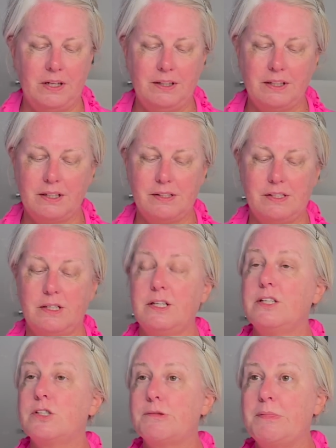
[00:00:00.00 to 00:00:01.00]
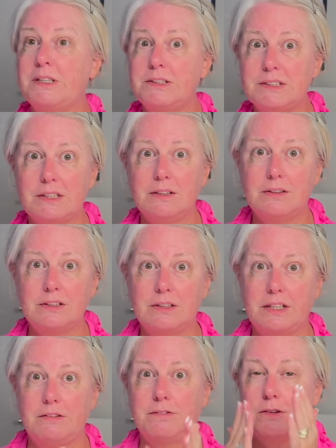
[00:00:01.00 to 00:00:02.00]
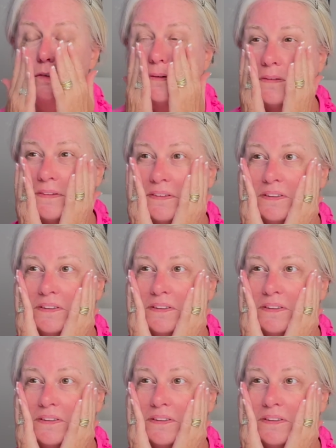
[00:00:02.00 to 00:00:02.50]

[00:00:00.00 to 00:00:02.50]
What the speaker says: And like I said, it smells delightful.